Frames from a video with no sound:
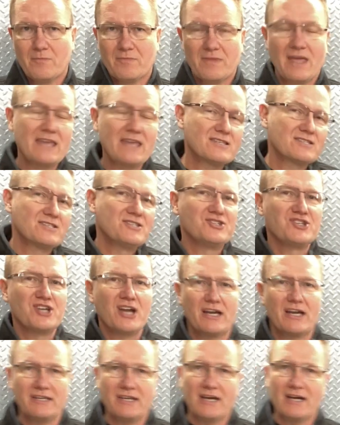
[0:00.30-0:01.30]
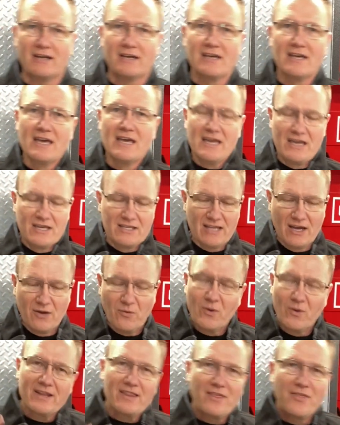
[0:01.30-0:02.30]
Hey, this is John Young. Now,
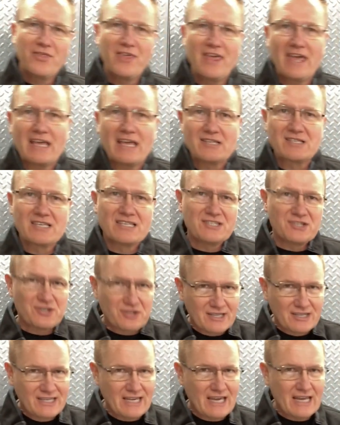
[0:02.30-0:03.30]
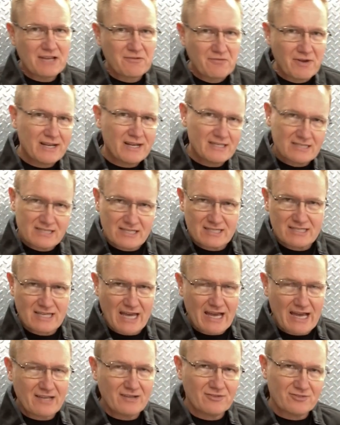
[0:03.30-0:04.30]
one of the things is you're getting ready to
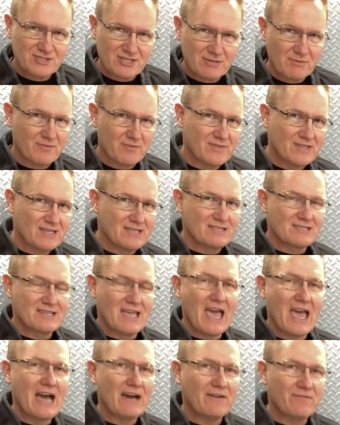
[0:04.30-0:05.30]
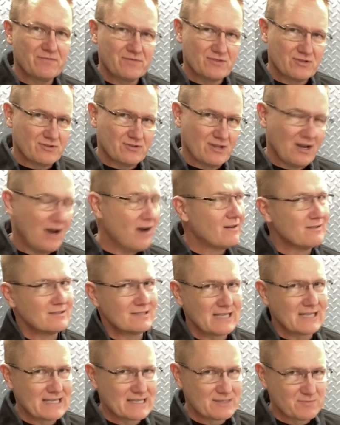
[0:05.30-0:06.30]
tackle some of these after the
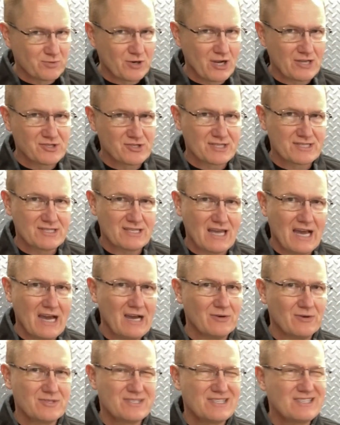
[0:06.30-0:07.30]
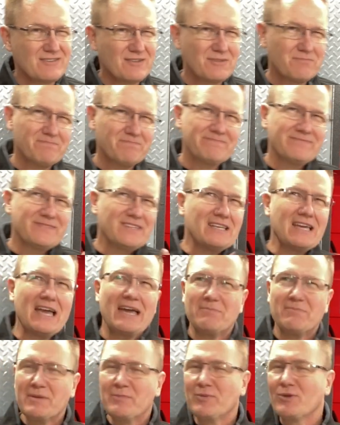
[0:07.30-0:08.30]
holidays projects in the house. You know, you
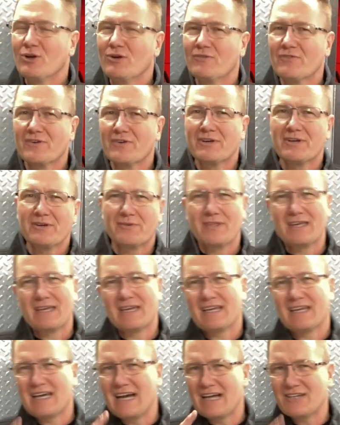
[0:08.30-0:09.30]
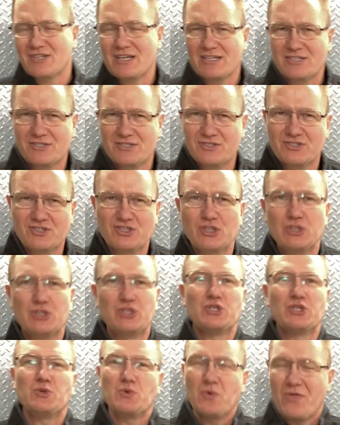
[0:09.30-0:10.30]
had people over and you're thinking, gosh, I should
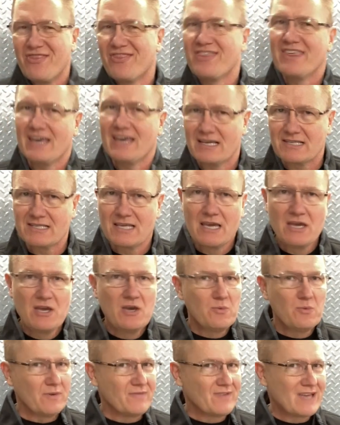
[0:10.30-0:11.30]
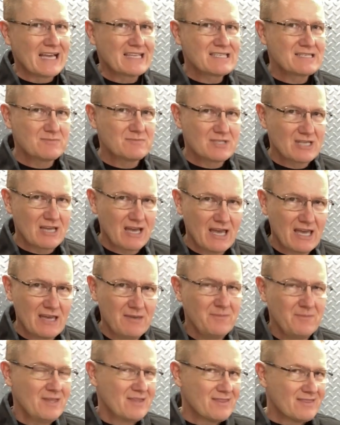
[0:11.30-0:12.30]
do this. We've got some
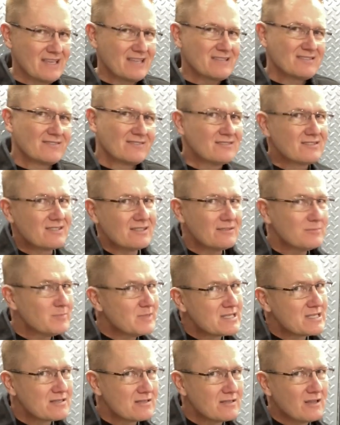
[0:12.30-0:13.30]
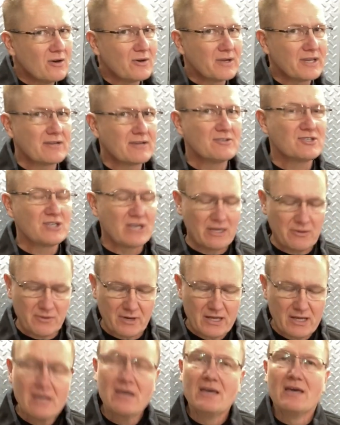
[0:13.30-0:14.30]
time. Things are a little bit slow here in
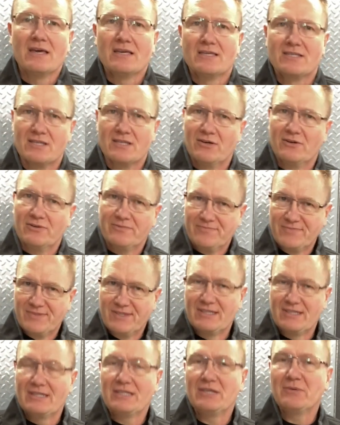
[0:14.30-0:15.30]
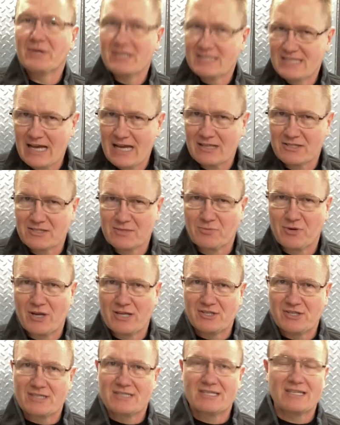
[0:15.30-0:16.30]
January. So you want to tackle some
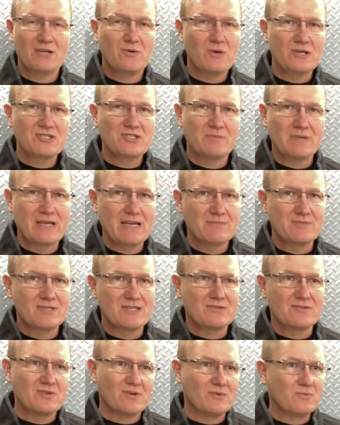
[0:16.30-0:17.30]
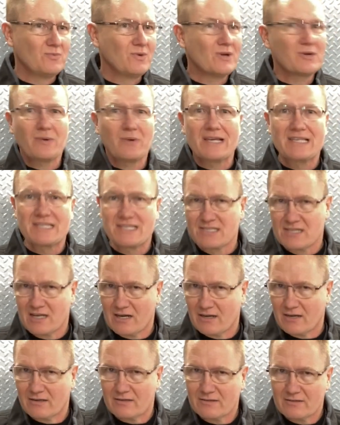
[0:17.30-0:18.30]
projects. And the question becomes, well, where do I
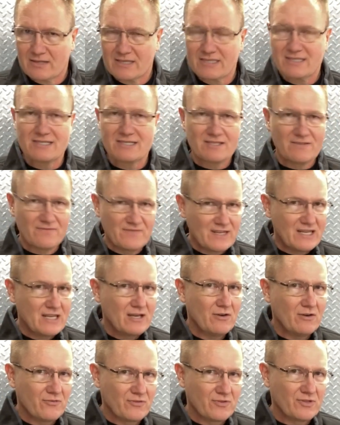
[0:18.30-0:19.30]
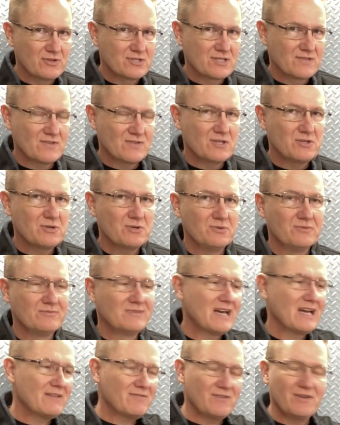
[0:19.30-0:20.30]
start? This is a video for those of you who,
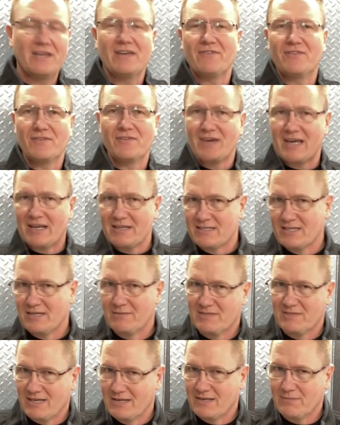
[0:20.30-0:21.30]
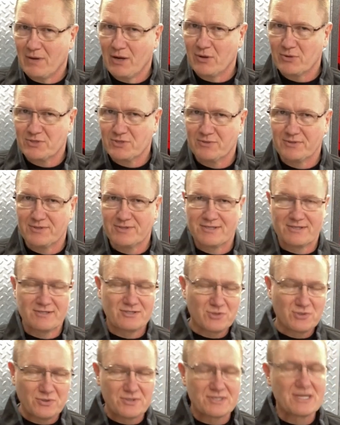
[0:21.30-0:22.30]
if you've got a ton of power tools and
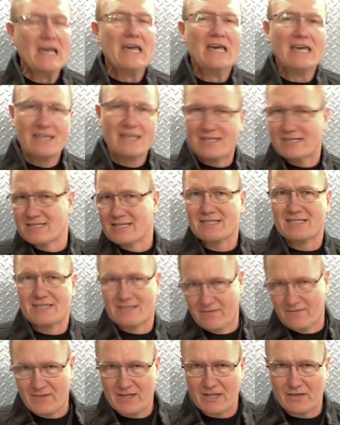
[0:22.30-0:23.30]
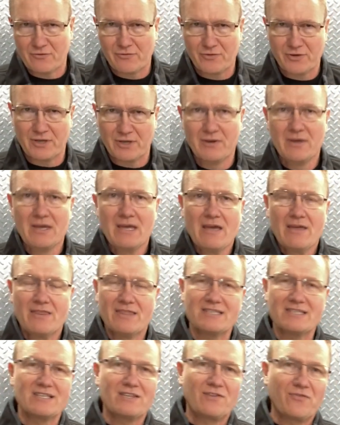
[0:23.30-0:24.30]
tools, this isn't a video for you.
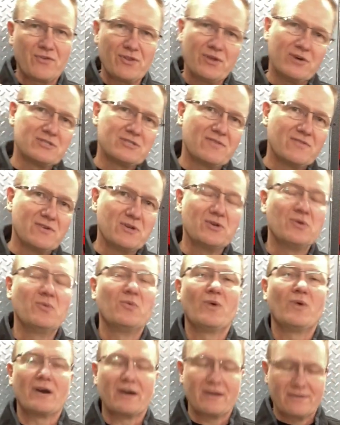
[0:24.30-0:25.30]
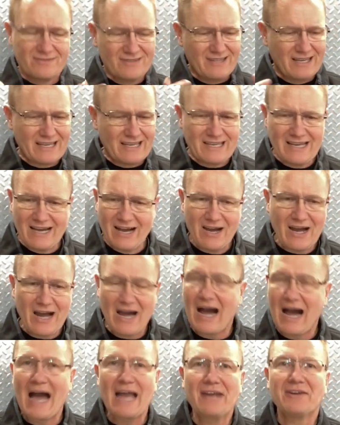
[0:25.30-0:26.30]
This is for those of you who are like,
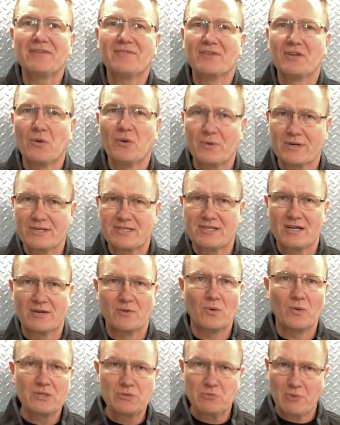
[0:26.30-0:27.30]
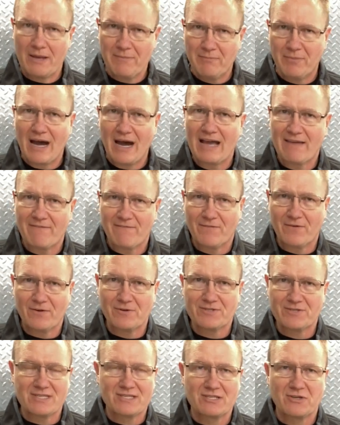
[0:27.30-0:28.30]
I don't even know where to start. What do I buy
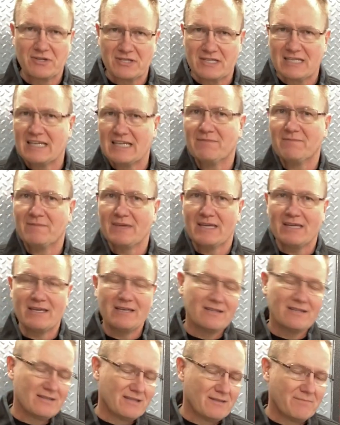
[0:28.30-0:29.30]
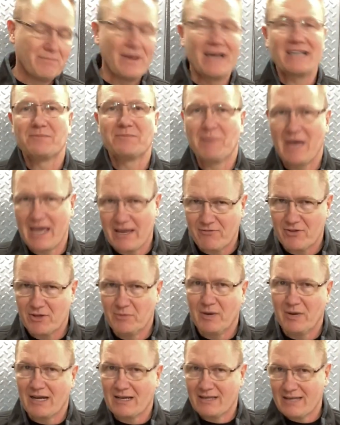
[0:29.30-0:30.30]
first that's going to give me the best bang for the
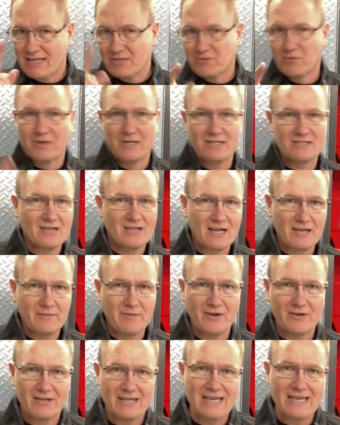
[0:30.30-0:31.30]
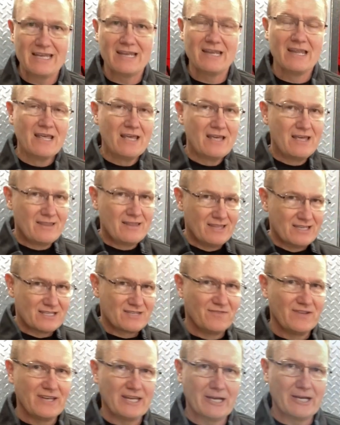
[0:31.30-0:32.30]
buck? And that's what we're going to talk about in this
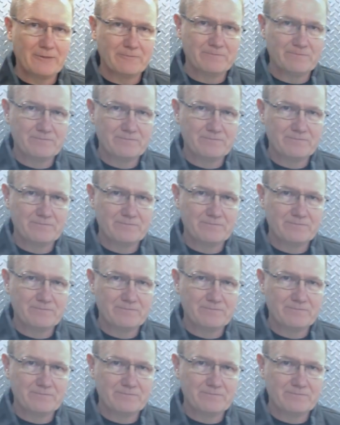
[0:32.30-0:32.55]
video.